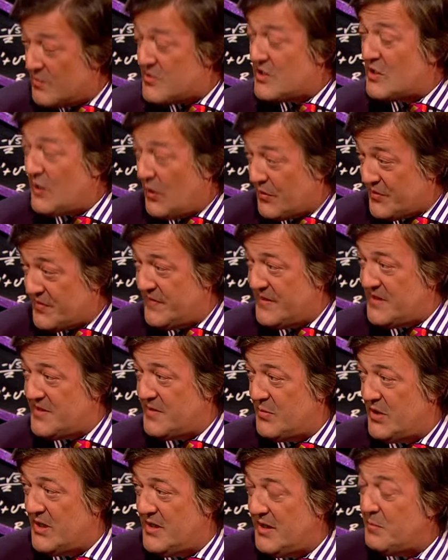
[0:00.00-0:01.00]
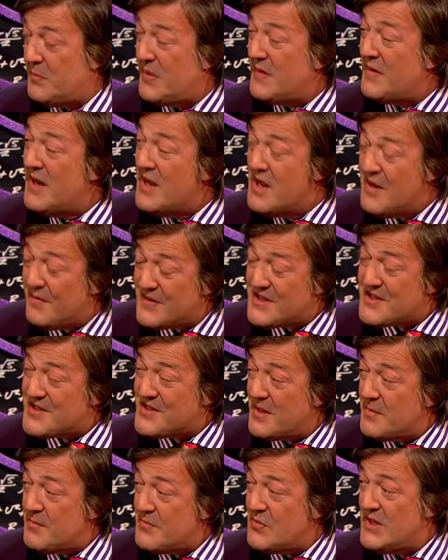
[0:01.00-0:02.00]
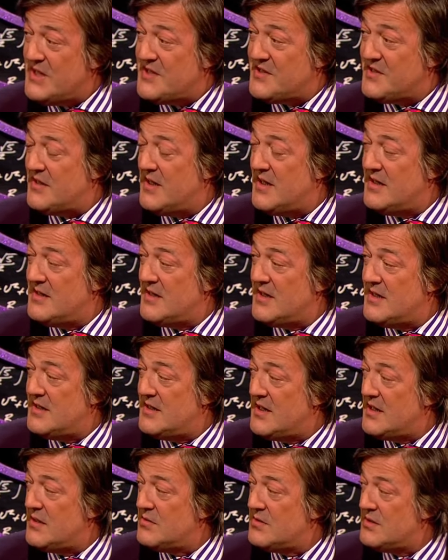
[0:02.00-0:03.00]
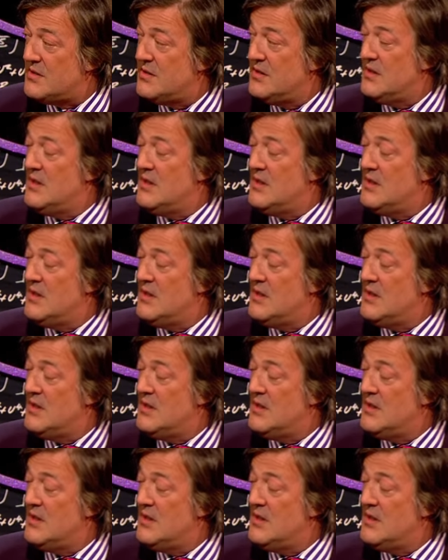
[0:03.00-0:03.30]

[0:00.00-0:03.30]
there was a lot of interbreeding, but for some reason they died out.